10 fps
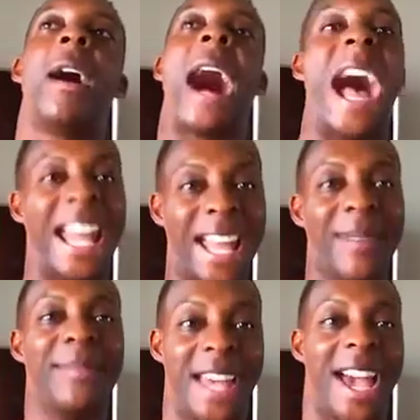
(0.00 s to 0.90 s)
I
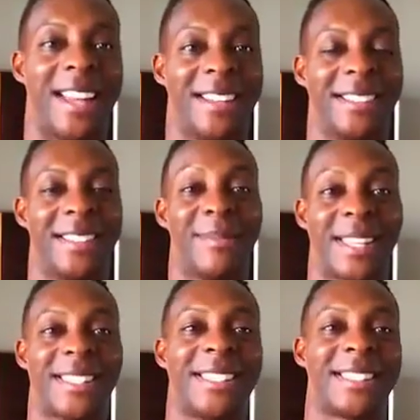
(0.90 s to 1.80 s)
am that. That
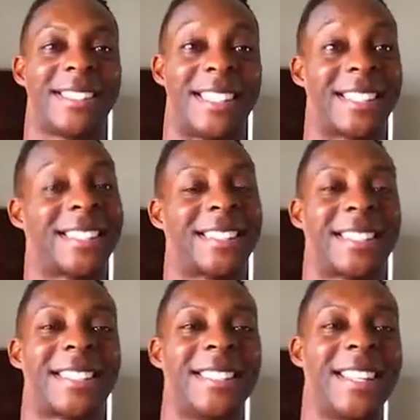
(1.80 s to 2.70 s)
makes sense? This
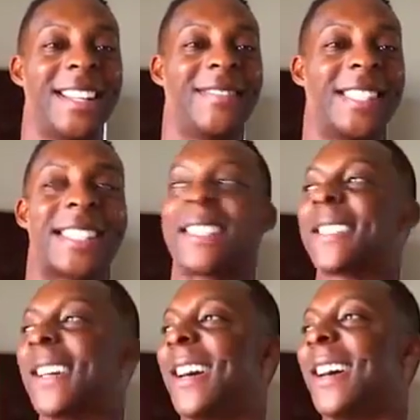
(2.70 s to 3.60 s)
is
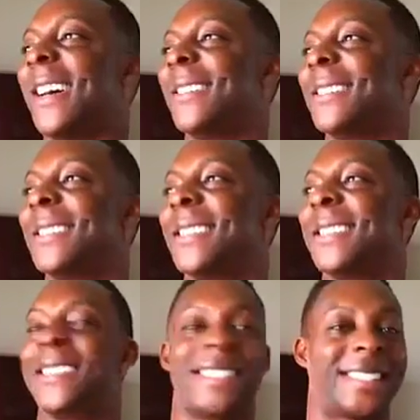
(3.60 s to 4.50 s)
the
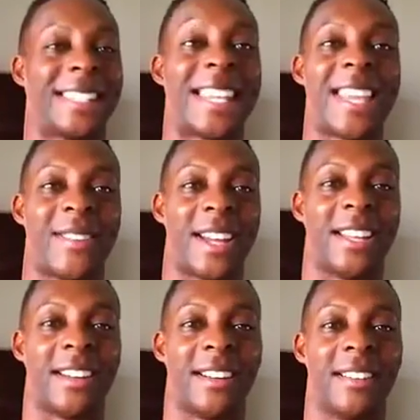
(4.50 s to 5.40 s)
key right
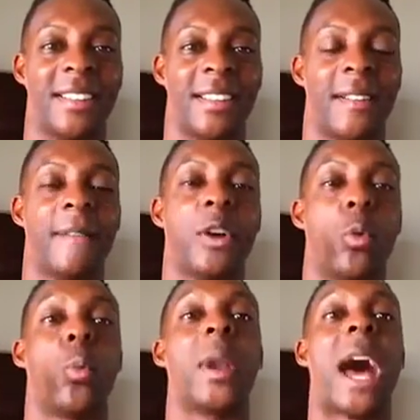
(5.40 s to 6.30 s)
here.
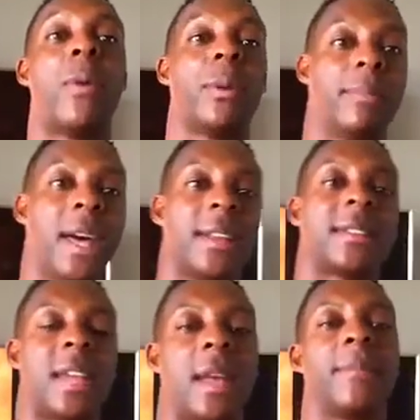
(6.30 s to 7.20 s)
When I would
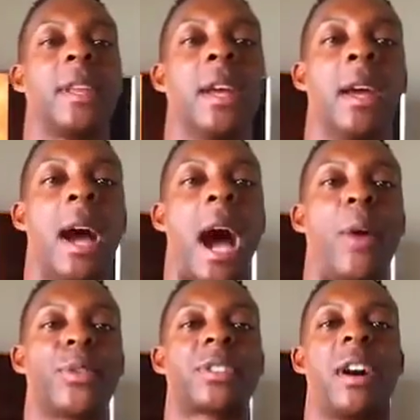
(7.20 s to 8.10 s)
meditate, I
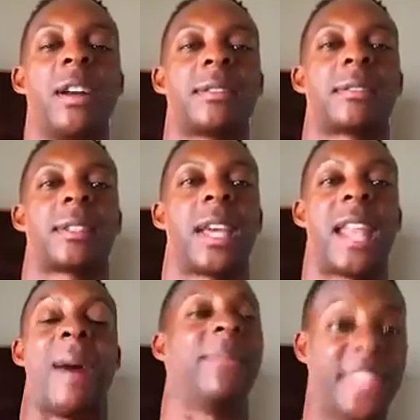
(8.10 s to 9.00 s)
would start
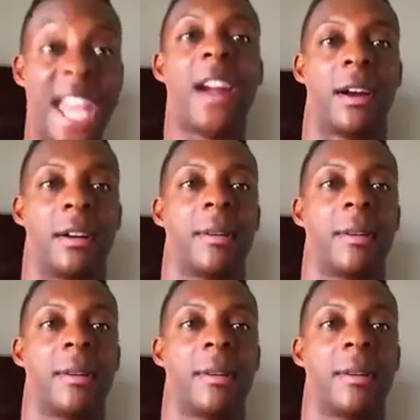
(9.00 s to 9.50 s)
saying, I'm there.